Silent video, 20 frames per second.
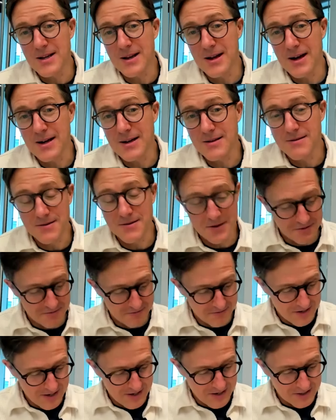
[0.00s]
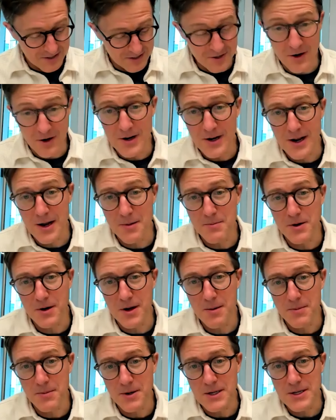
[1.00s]
I uh, started a couple of
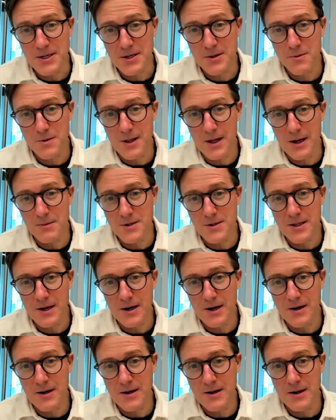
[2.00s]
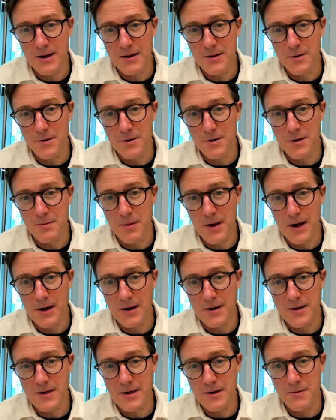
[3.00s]
companies while I was there and, and learned
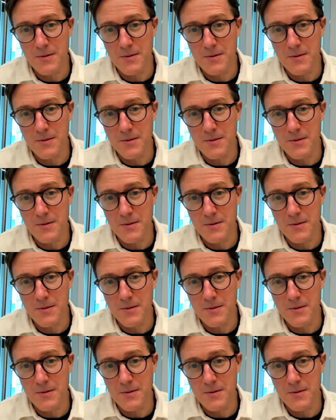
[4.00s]
about uh,